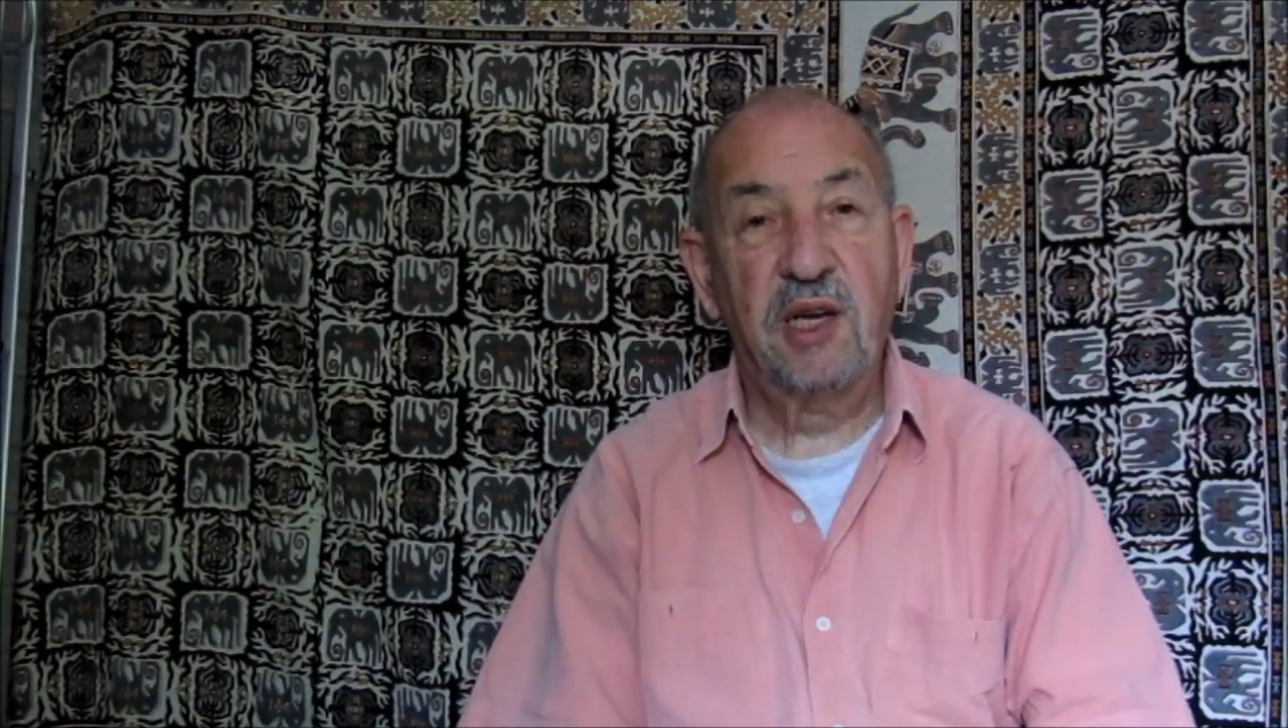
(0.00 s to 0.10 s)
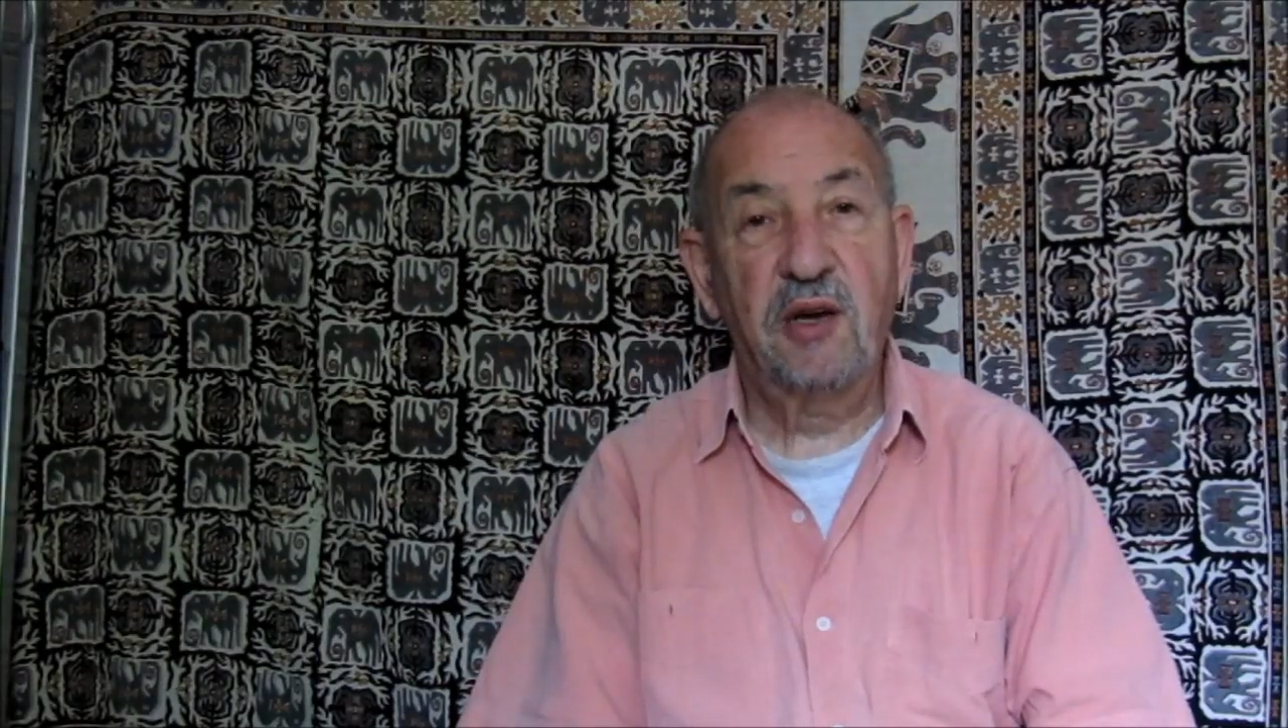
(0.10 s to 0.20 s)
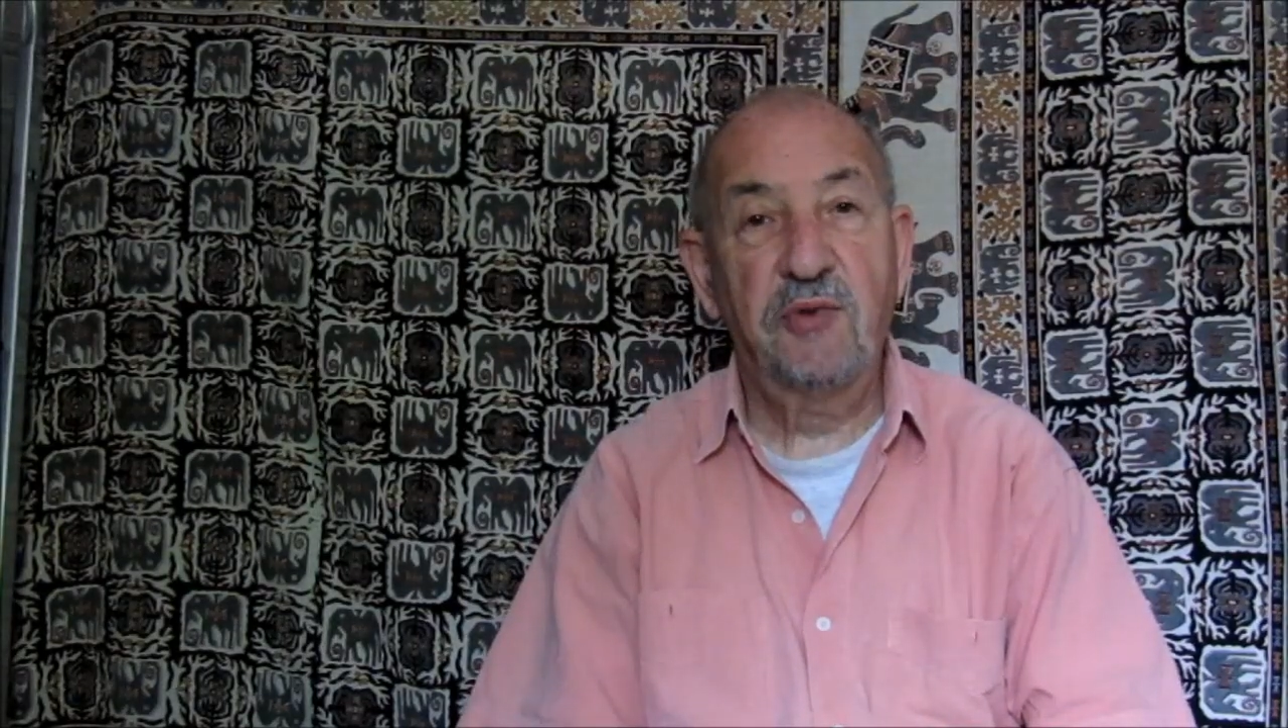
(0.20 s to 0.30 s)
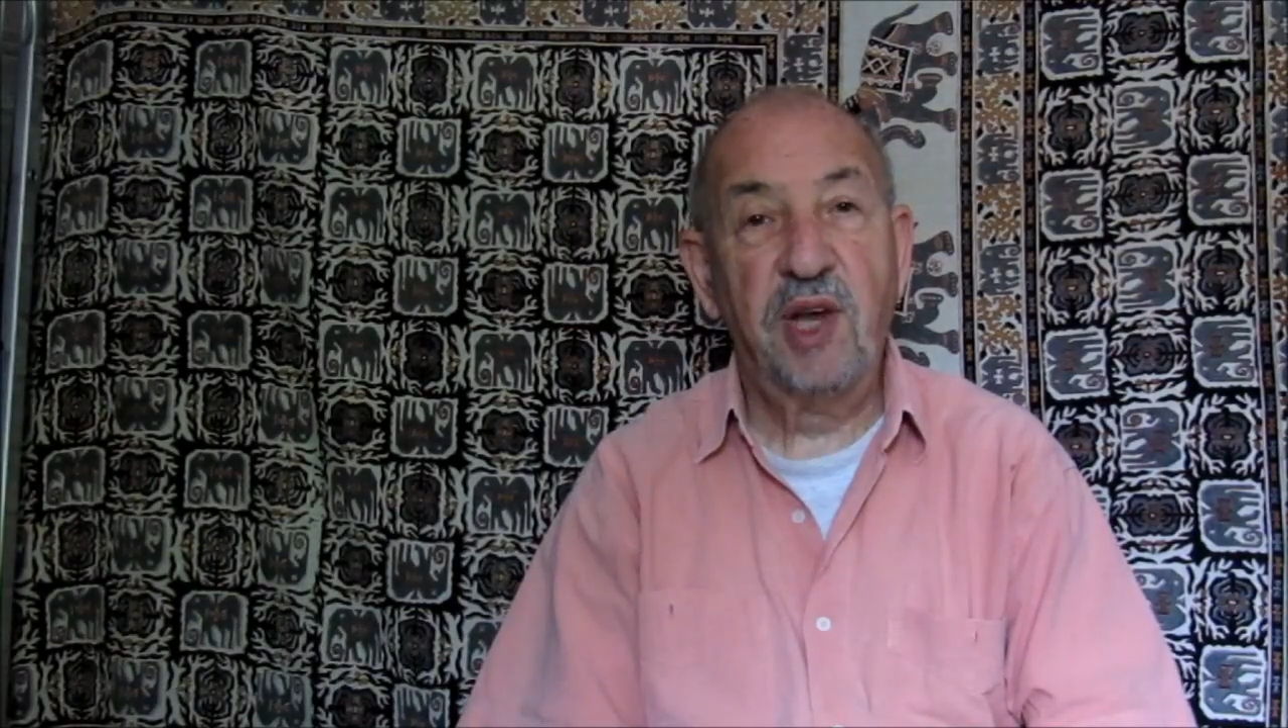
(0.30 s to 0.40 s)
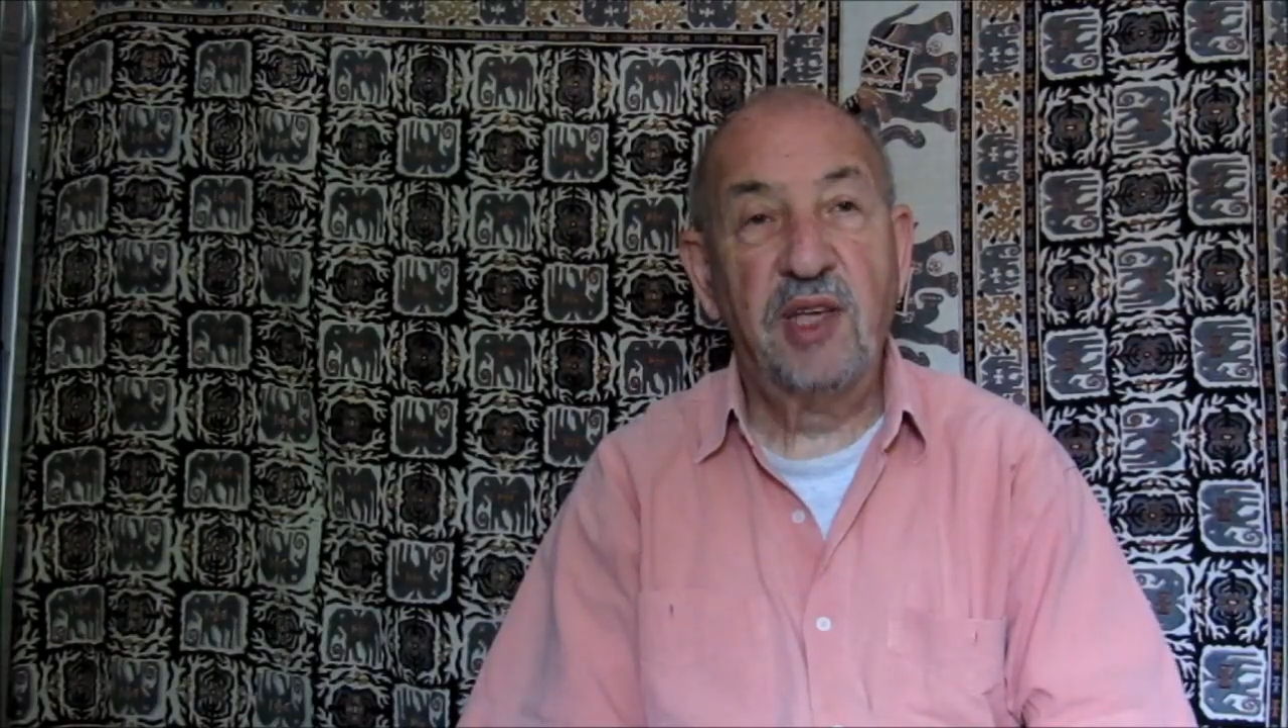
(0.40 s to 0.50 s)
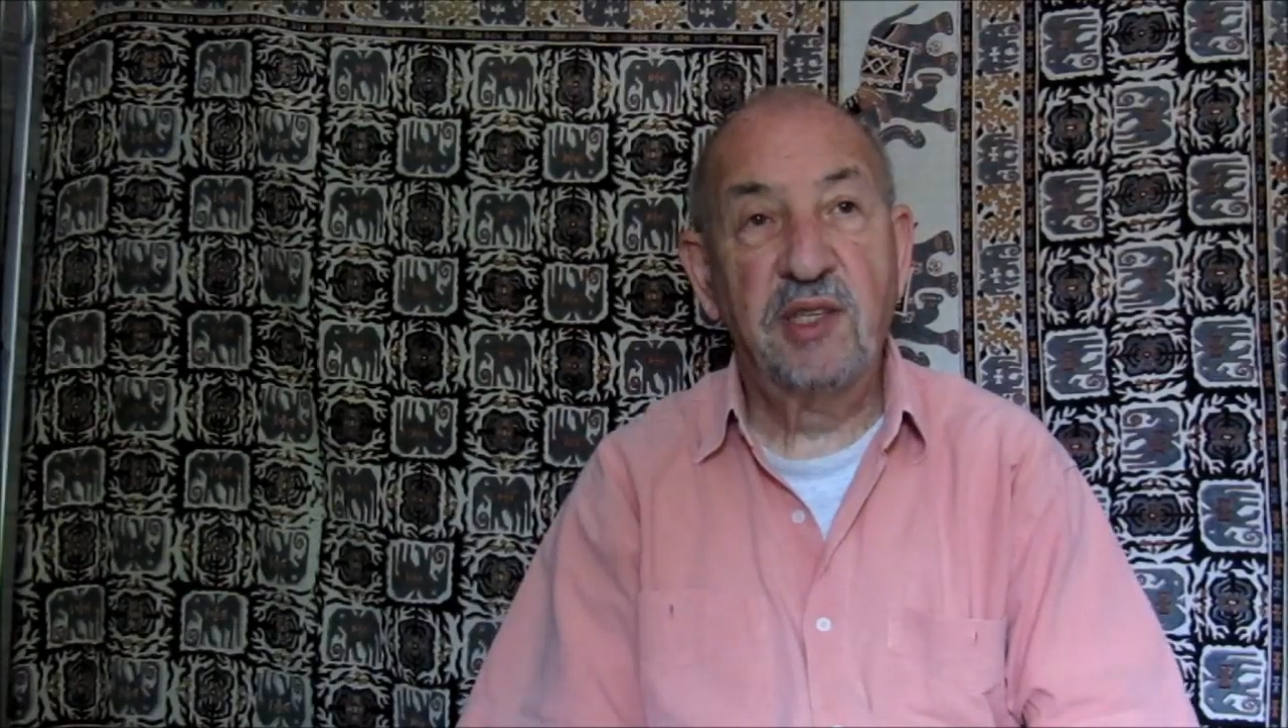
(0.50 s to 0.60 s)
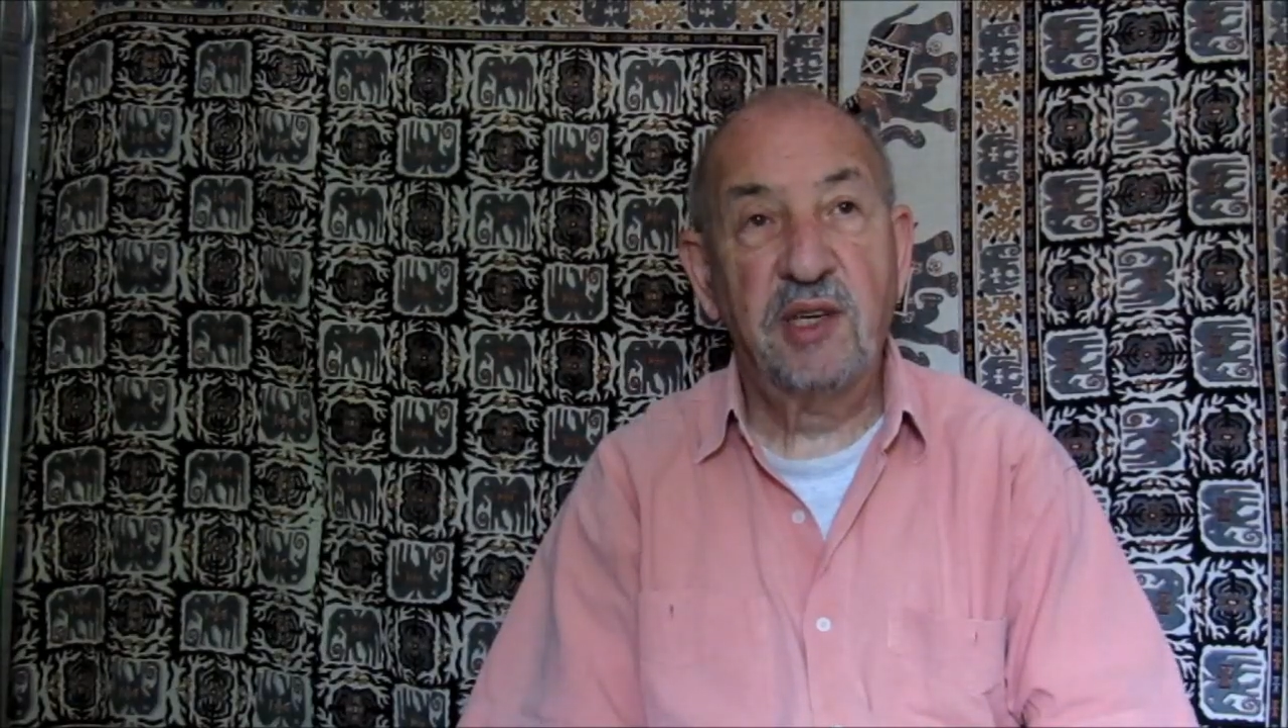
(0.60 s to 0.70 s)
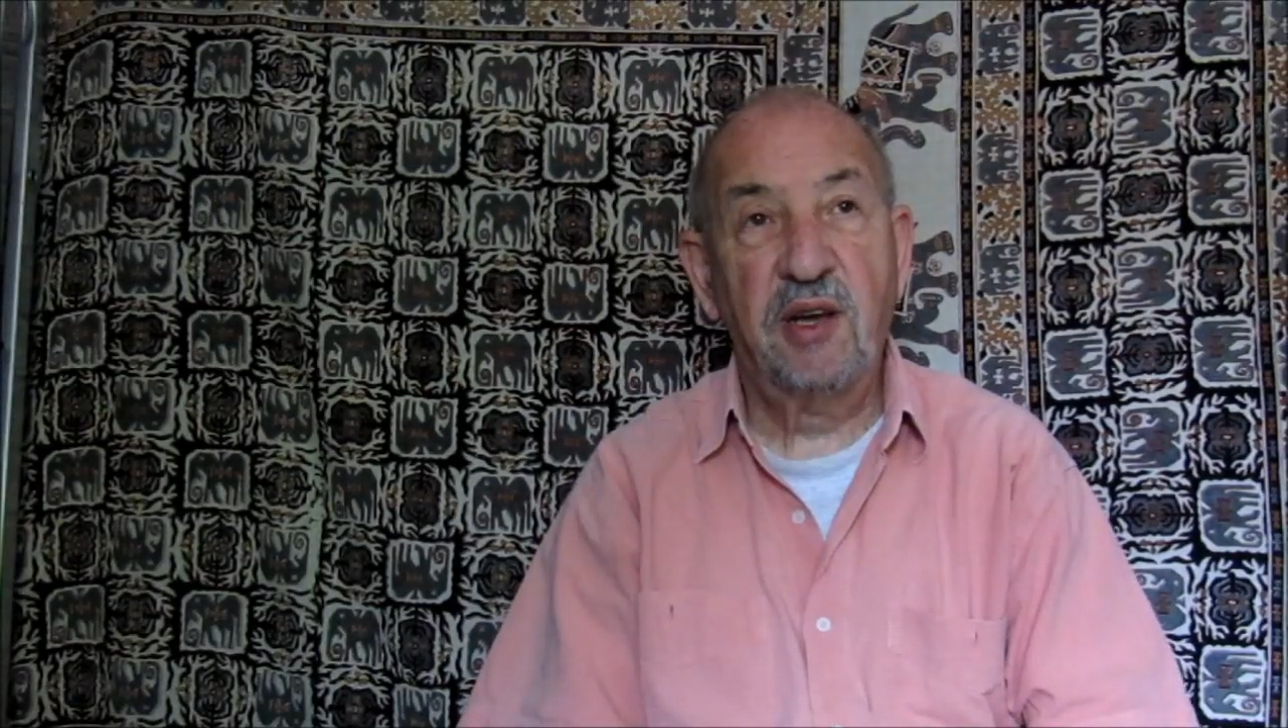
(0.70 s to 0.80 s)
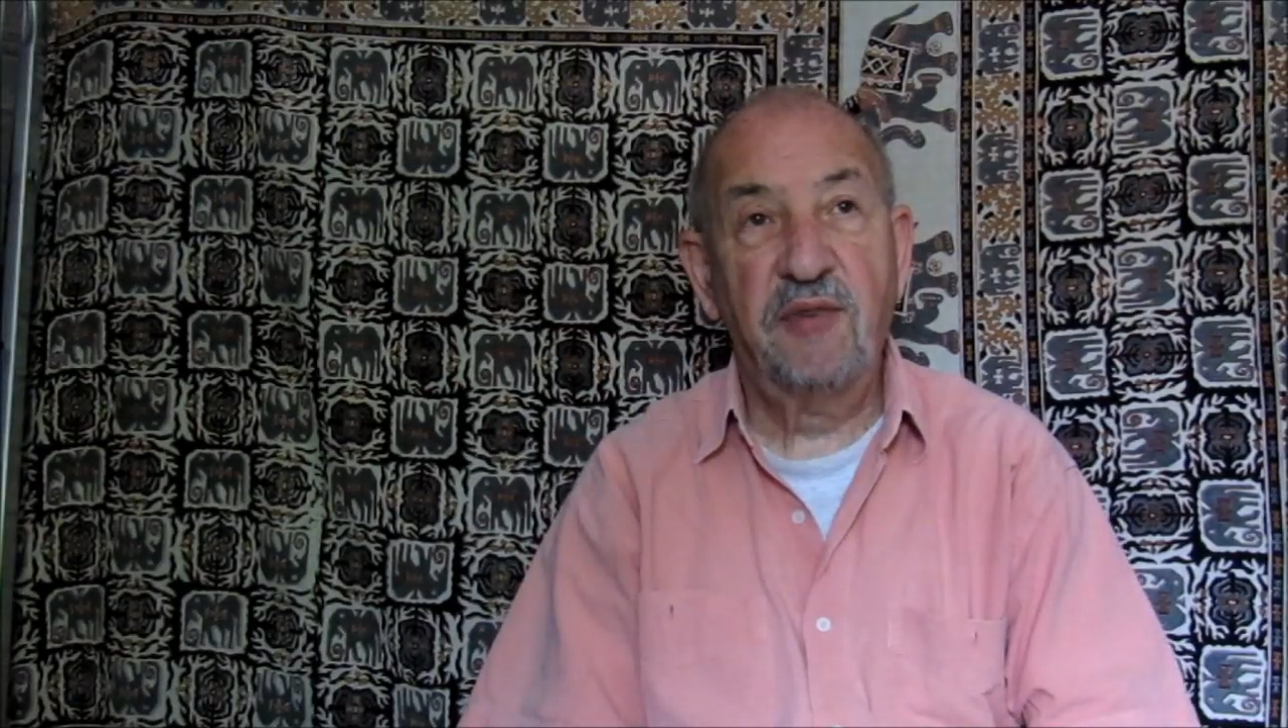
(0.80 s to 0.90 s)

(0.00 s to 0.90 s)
are raising our